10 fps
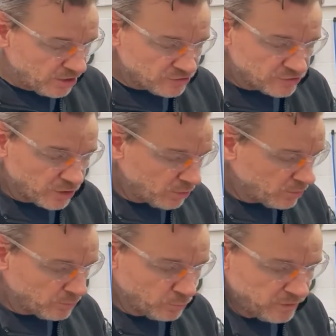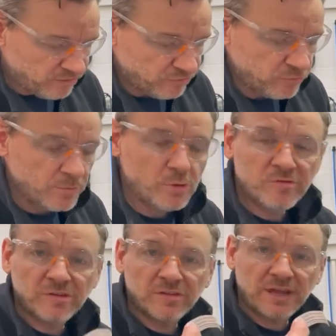So we've
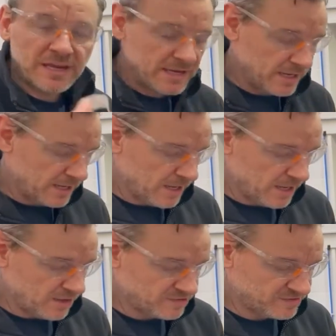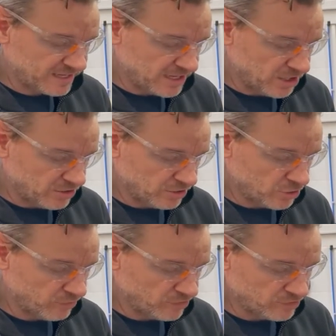removed the sticker that
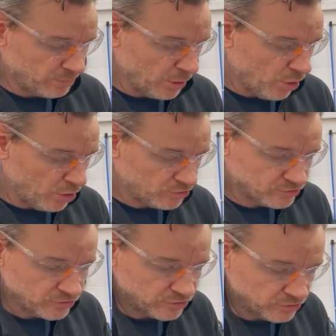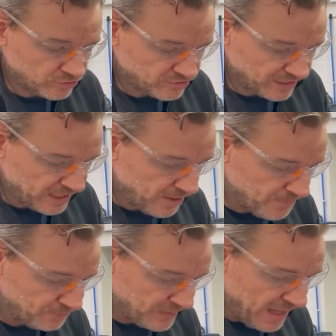covers the ports, the dust sticker,
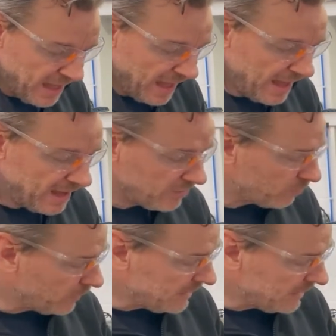and we